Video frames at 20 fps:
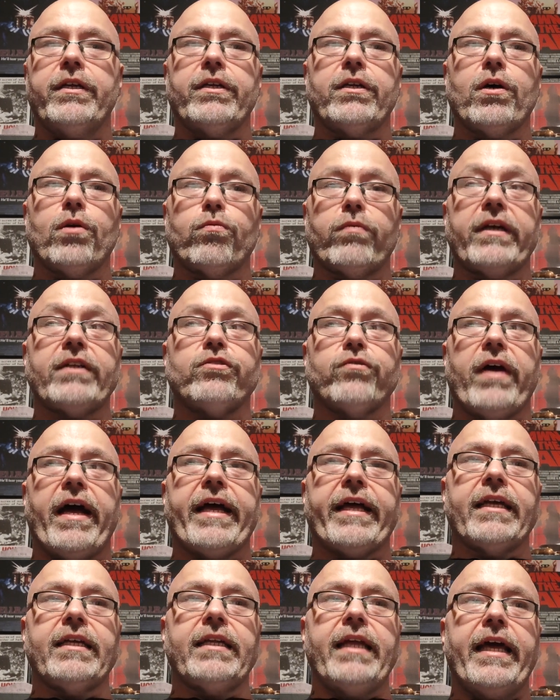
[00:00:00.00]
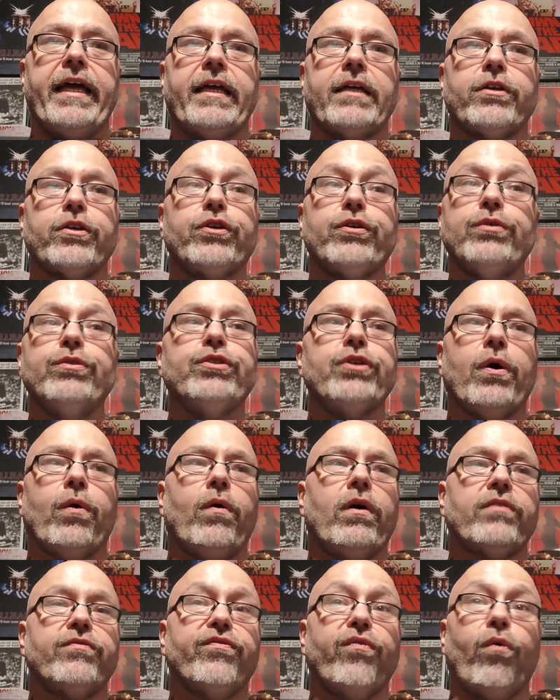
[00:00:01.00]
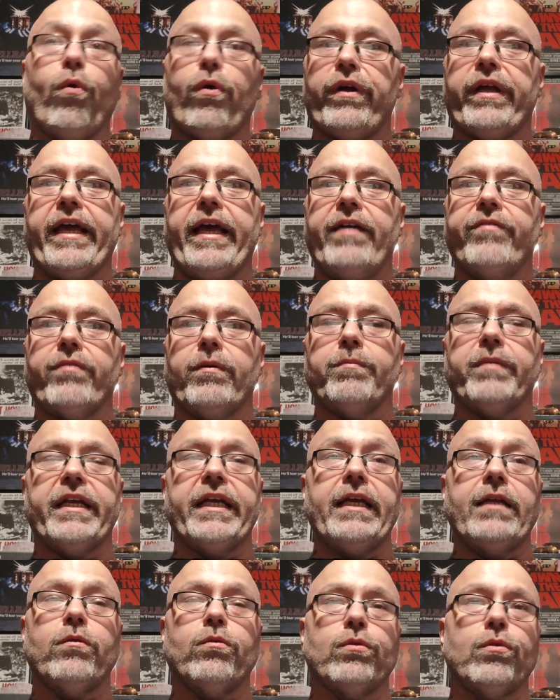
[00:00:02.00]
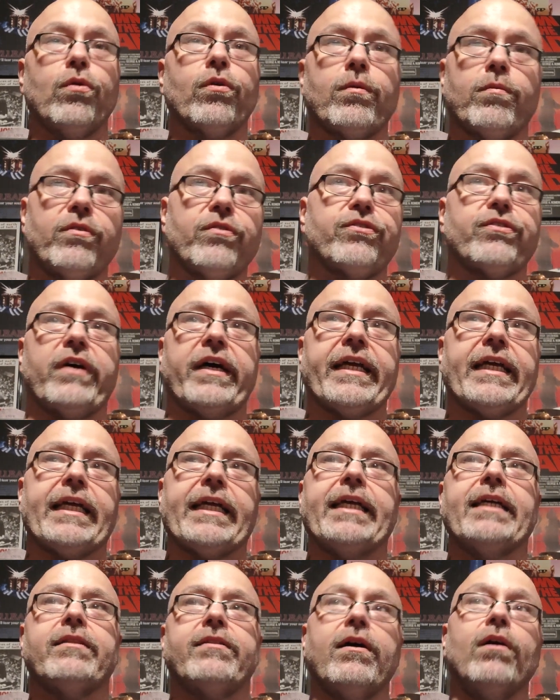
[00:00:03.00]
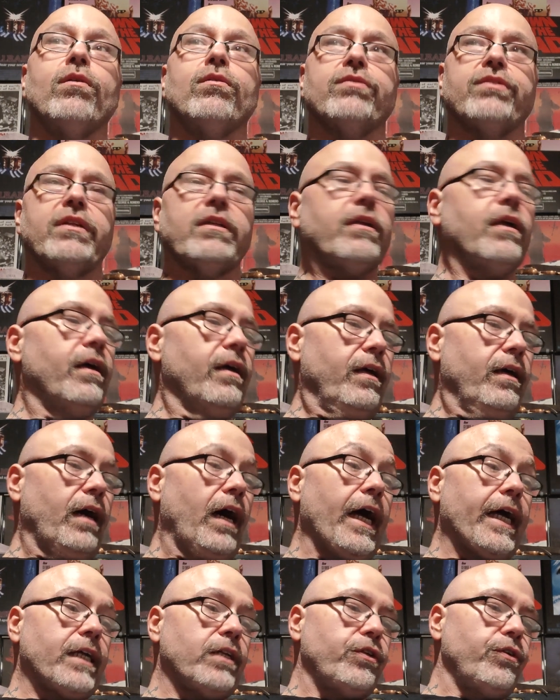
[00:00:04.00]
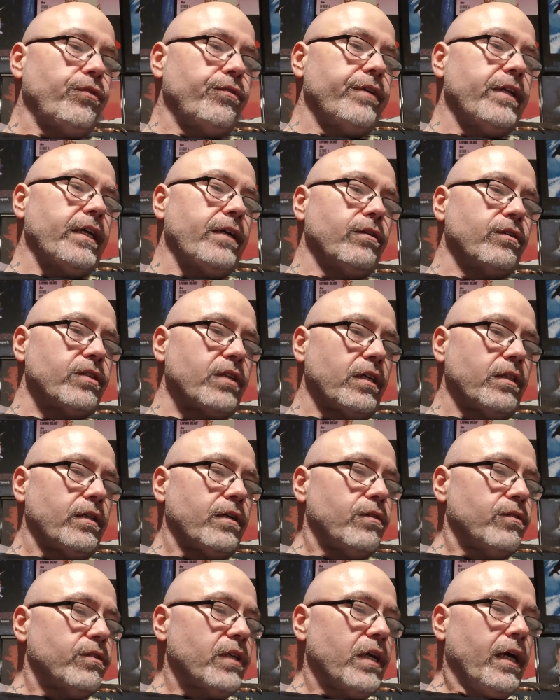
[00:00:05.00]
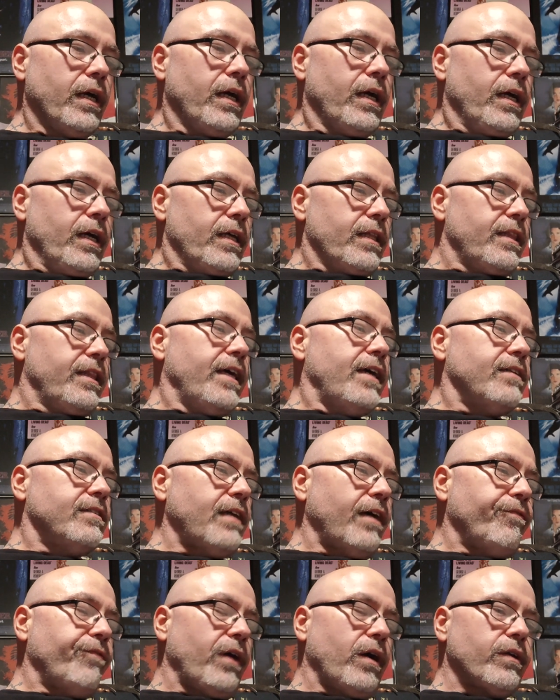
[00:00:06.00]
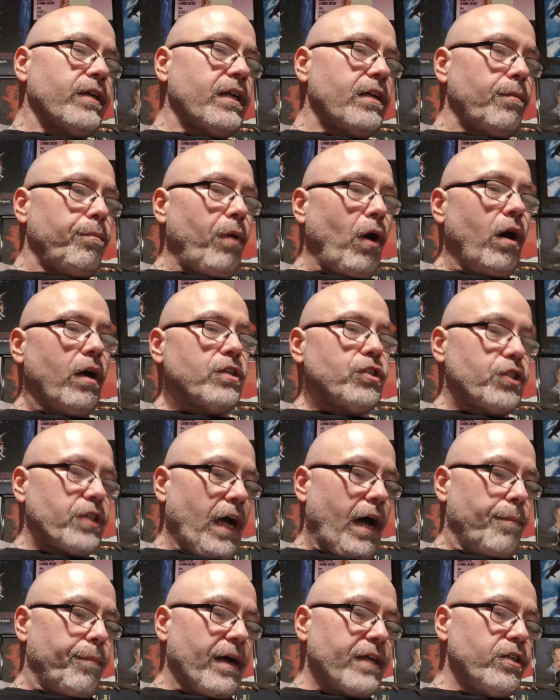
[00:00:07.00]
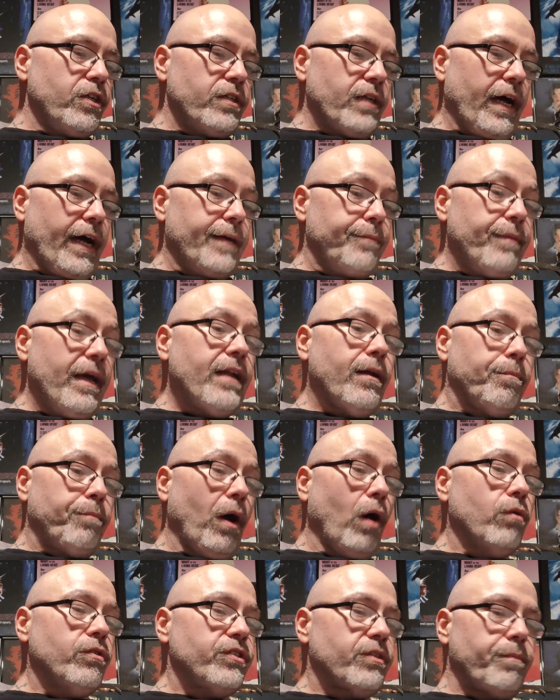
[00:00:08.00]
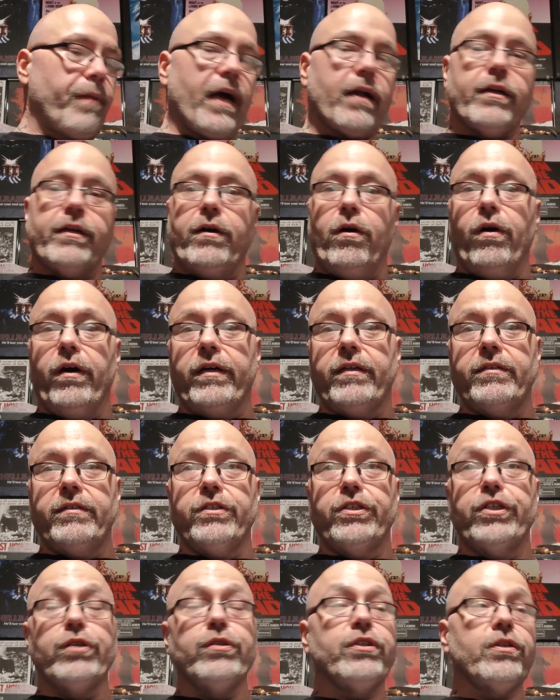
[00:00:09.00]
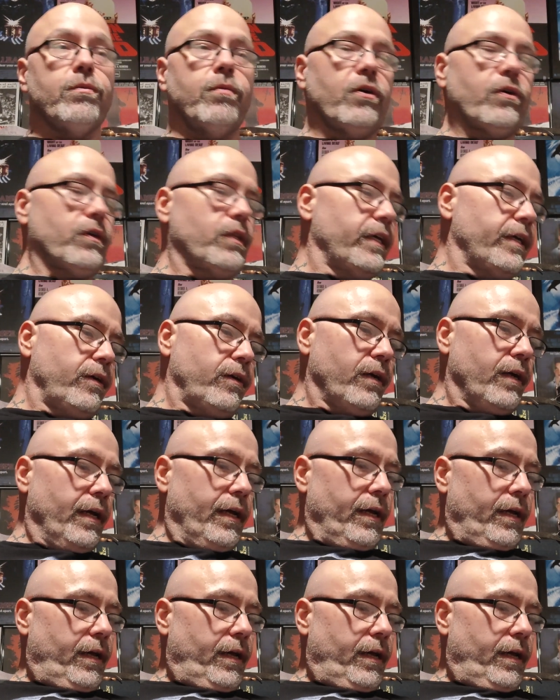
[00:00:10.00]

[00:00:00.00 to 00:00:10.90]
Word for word: you know Red Dragon and Cujo on 4K from Kino Lorber, so I can get those and I can do videos on those. This I found at a pawn shop. I just I made a post about it on YouTube earlier,